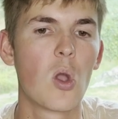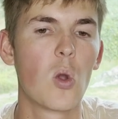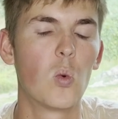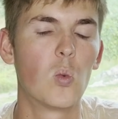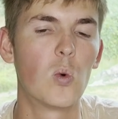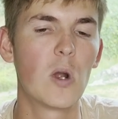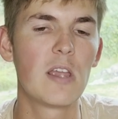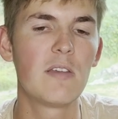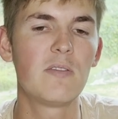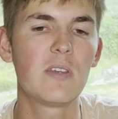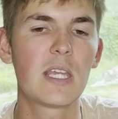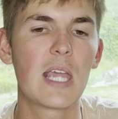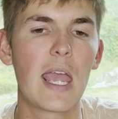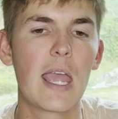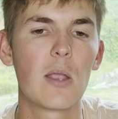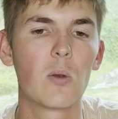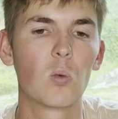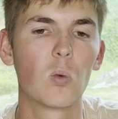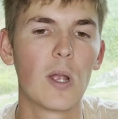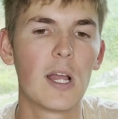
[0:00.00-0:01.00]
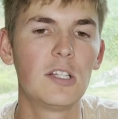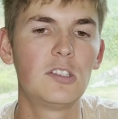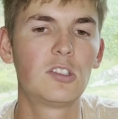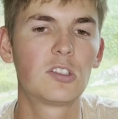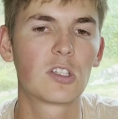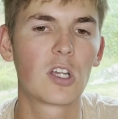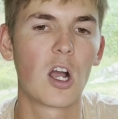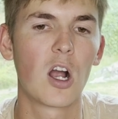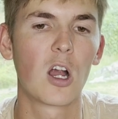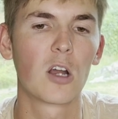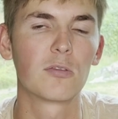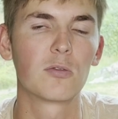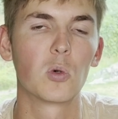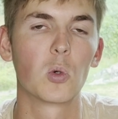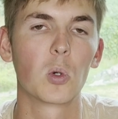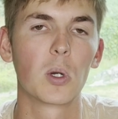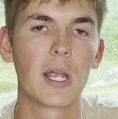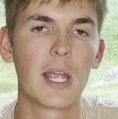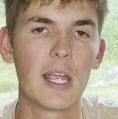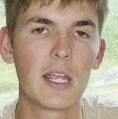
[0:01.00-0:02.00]
waving a red scarf
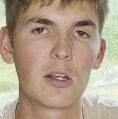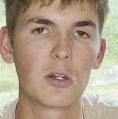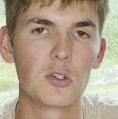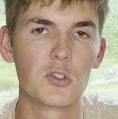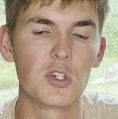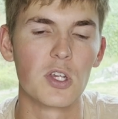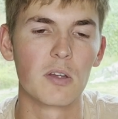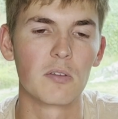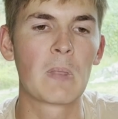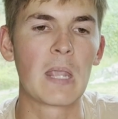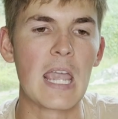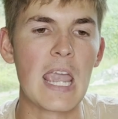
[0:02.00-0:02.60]
or handkerchief,